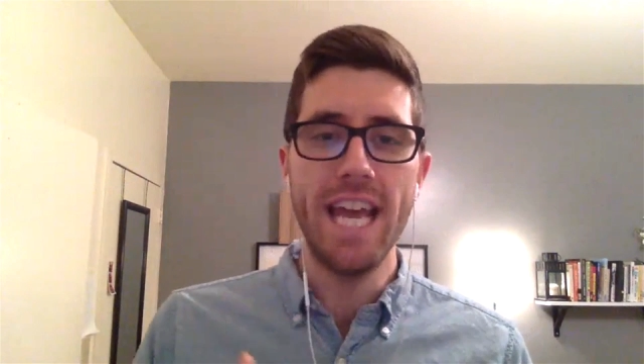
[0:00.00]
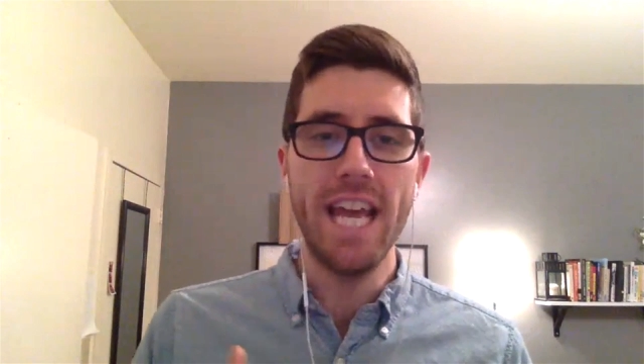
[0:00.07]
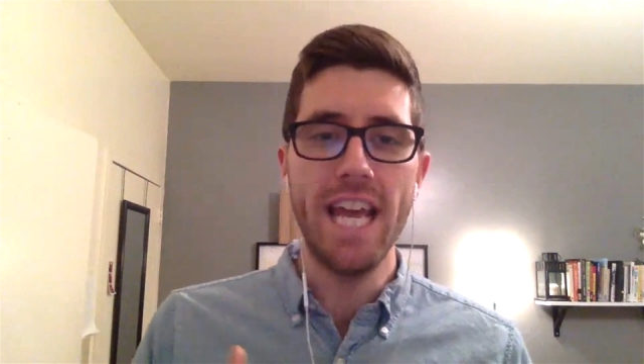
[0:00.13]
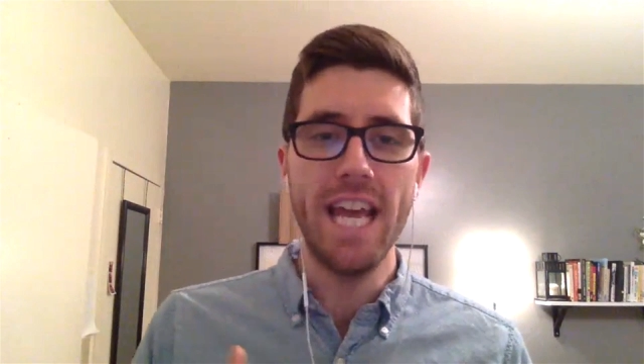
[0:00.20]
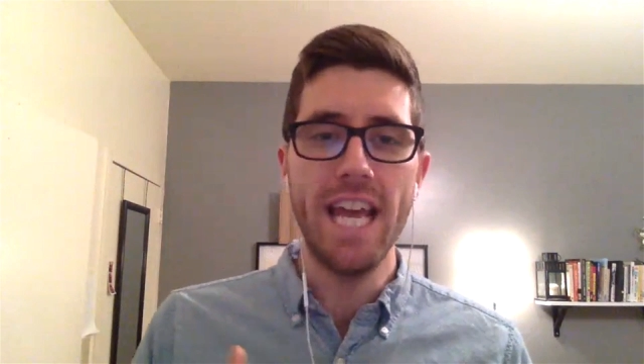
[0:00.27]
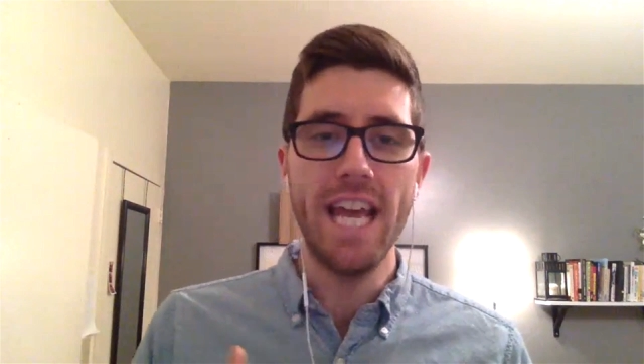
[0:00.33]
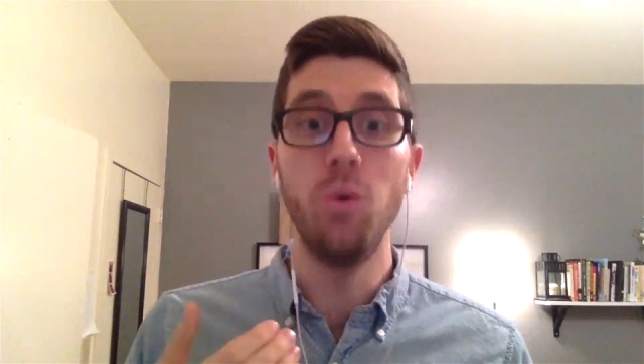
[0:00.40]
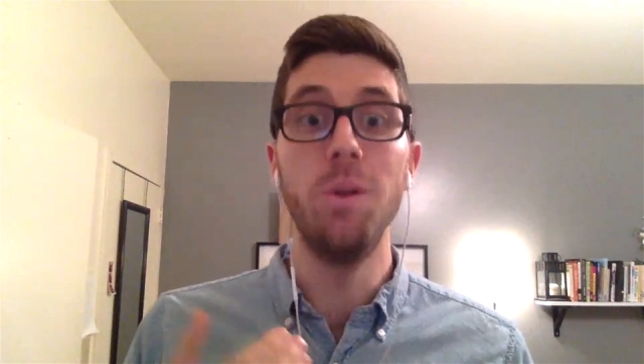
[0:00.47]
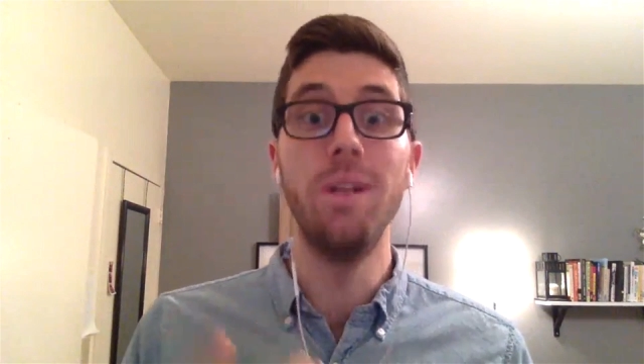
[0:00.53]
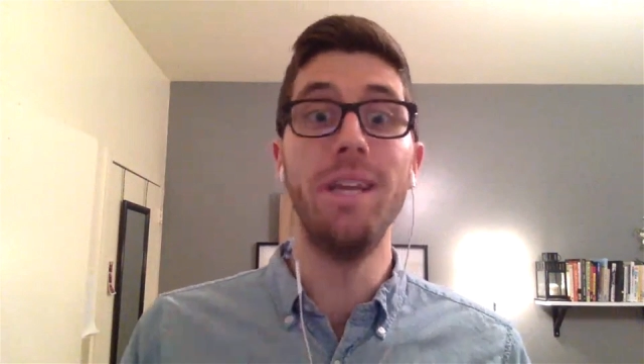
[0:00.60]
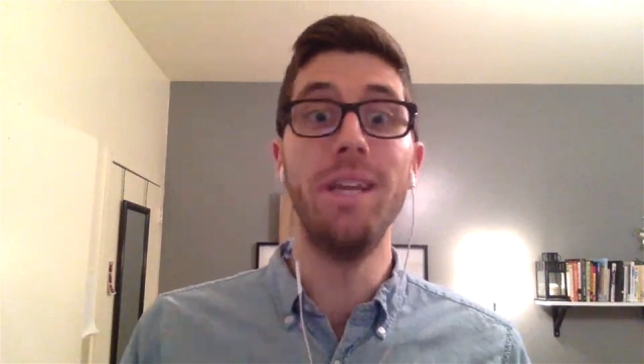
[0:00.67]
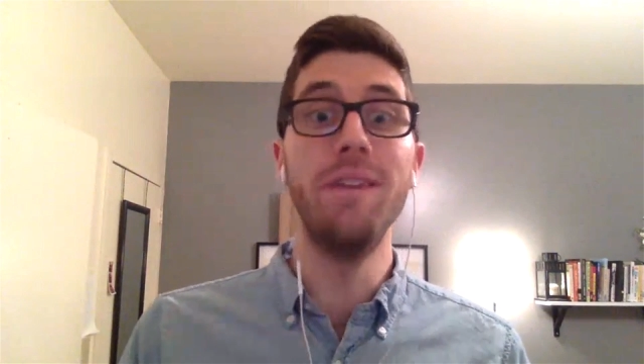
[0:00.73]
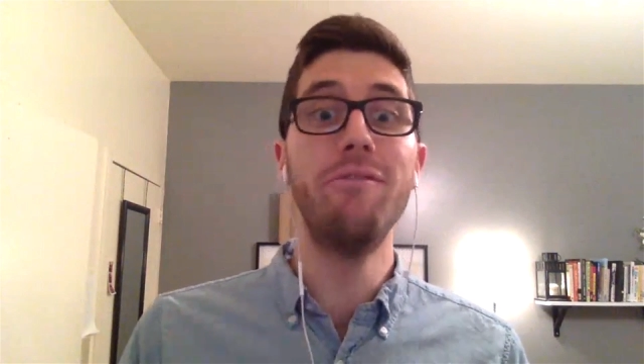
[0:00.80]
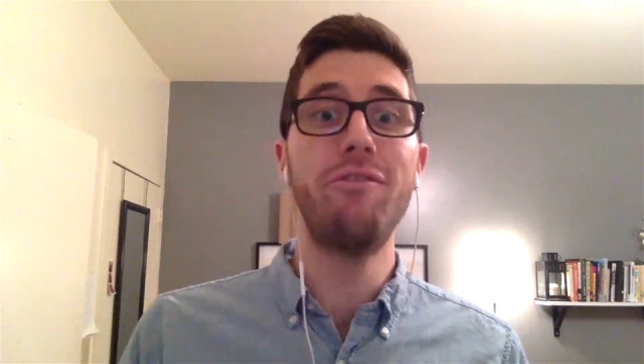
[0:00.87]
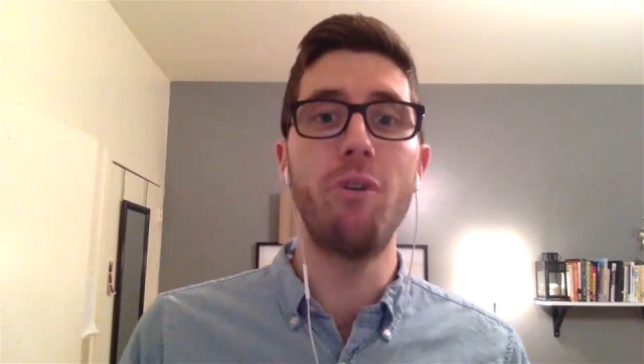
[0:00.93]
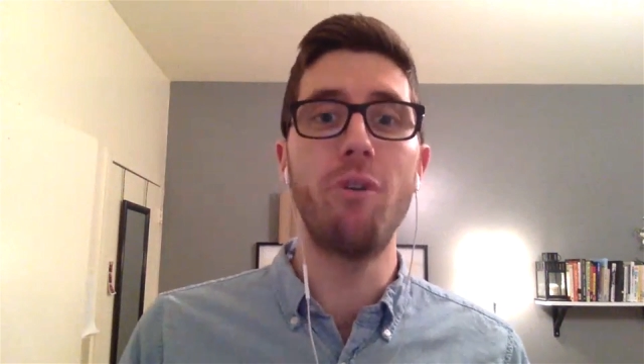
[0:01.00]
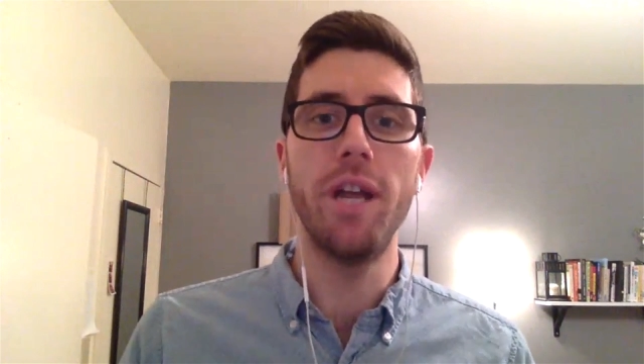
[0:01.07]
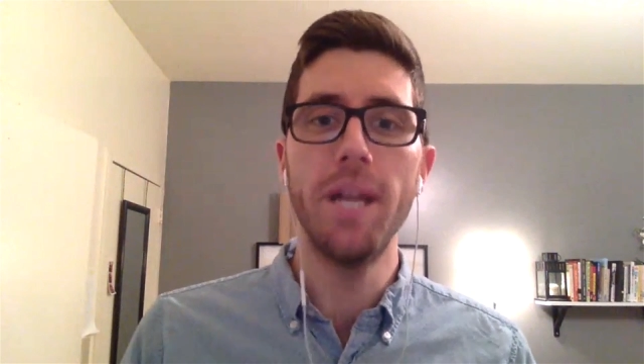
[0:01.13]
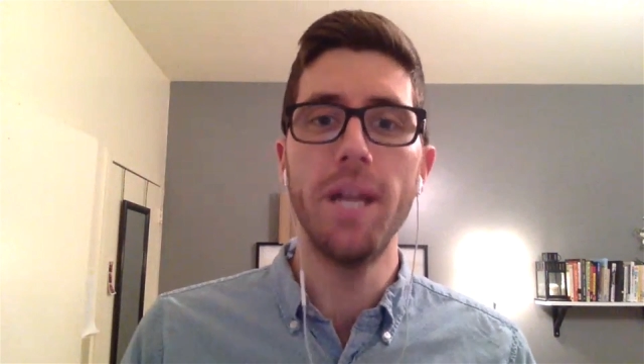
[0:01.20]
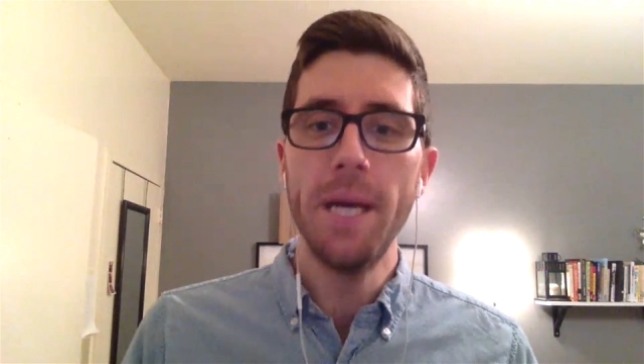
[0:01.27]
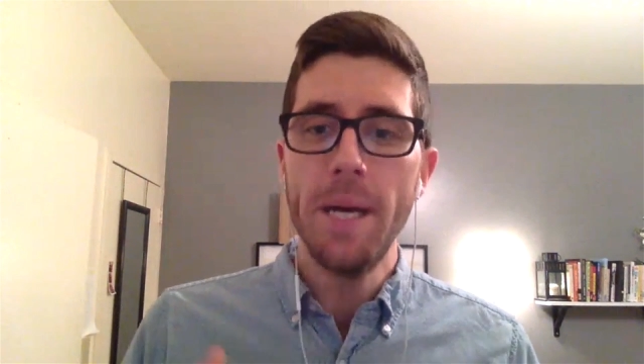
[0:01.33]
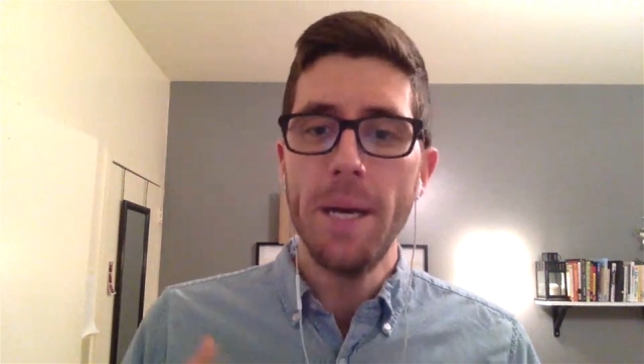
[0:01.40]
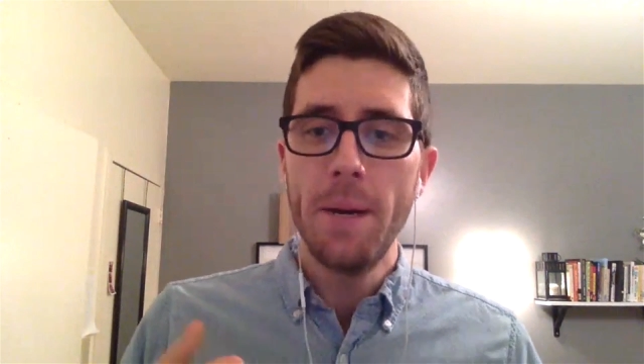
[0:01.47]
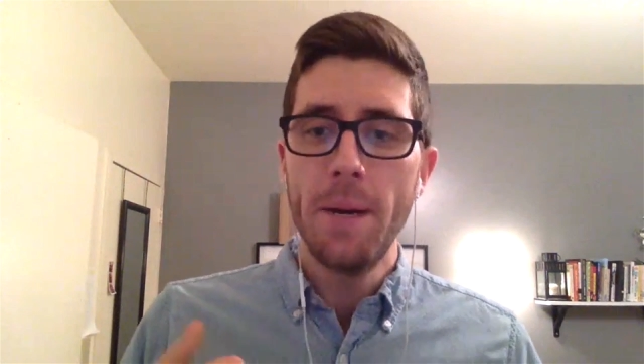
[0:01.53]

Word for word: and who live for it.